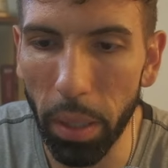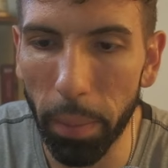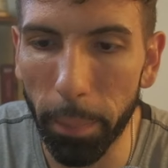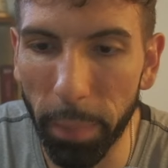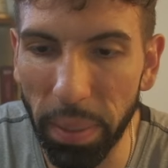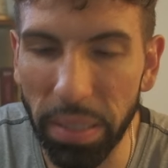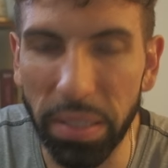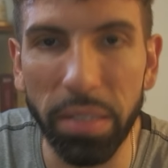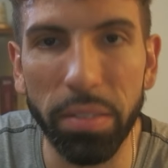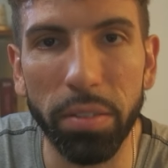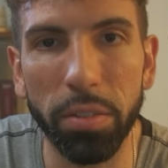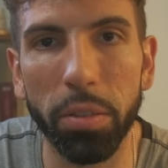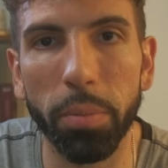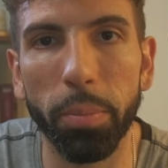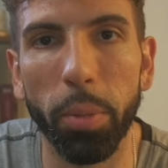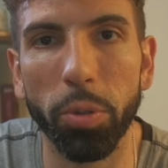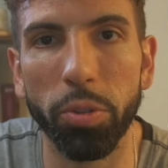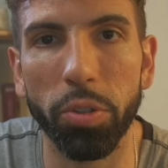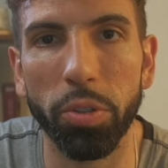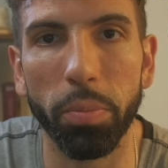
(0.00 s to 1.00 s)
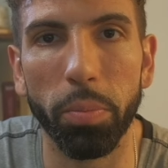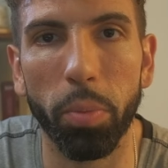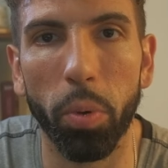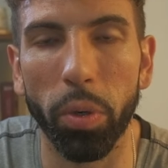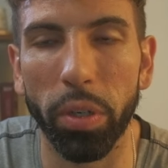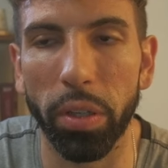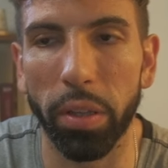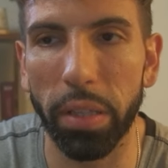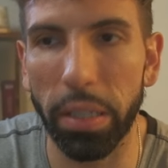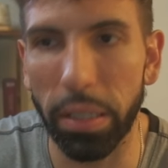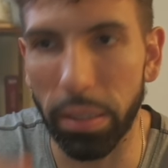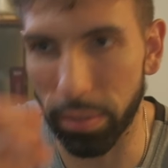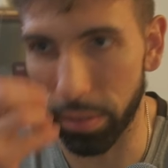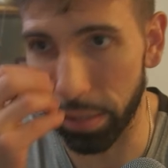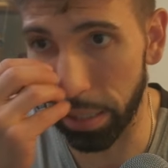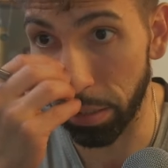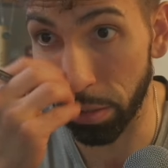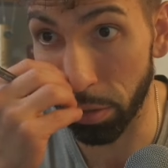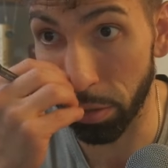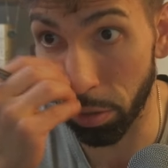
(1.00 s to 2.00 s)
But this is the most important thing is
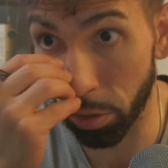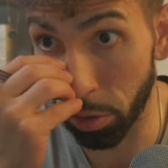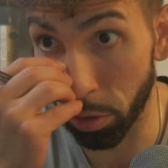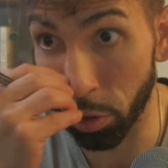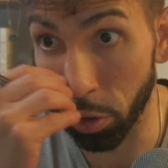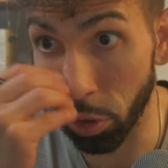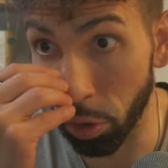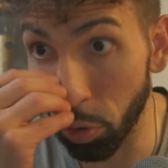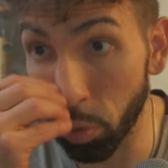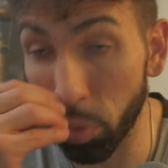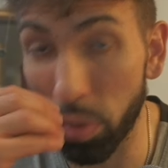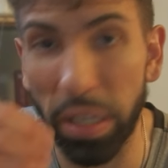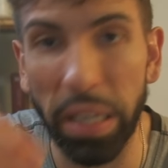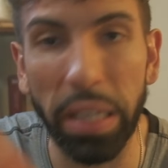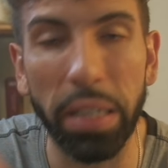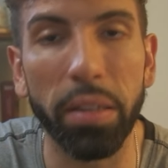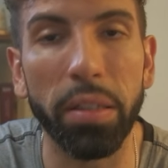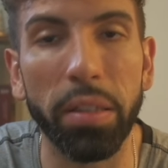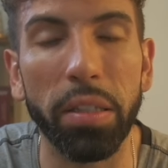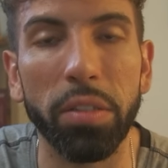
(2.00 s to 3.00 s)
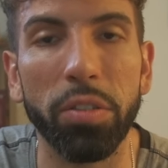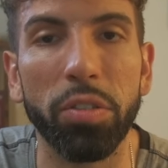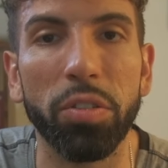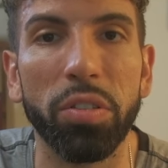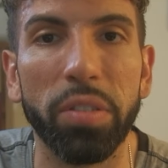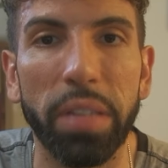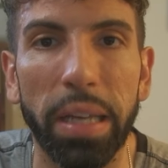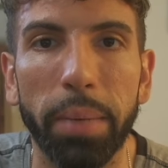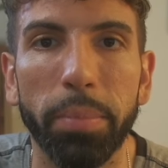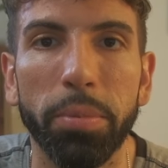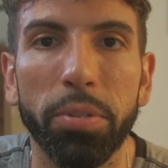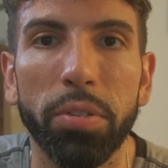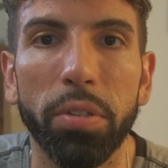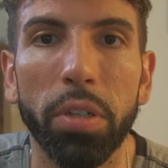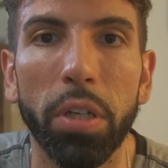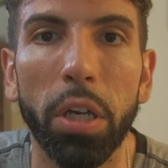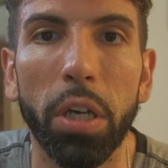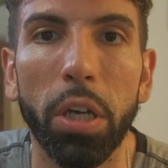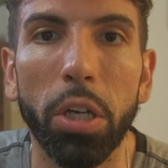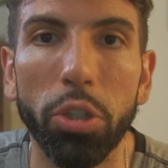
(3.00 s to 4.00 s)
that you take these steps
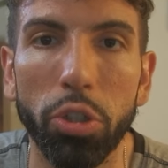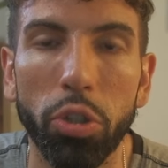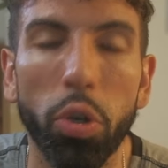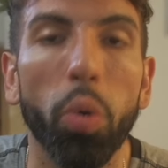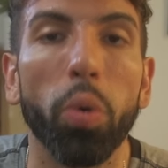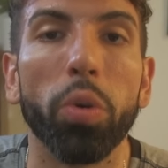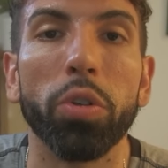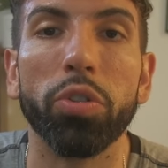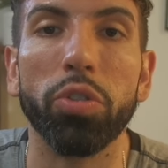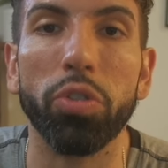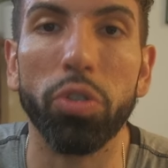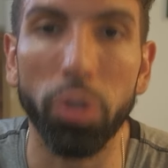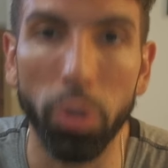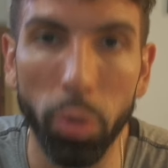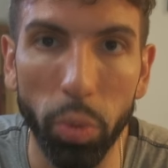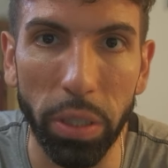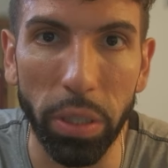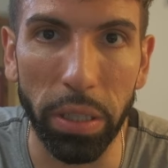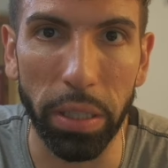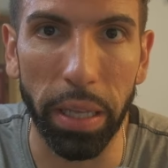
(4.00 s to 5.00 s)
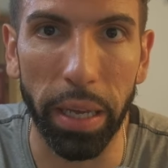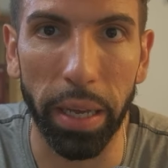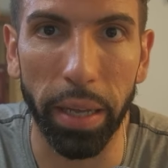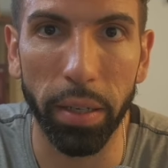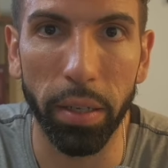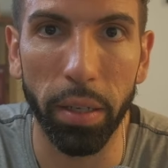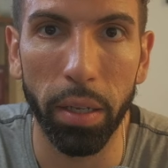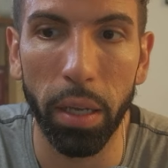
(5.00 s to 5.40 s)
towards doing that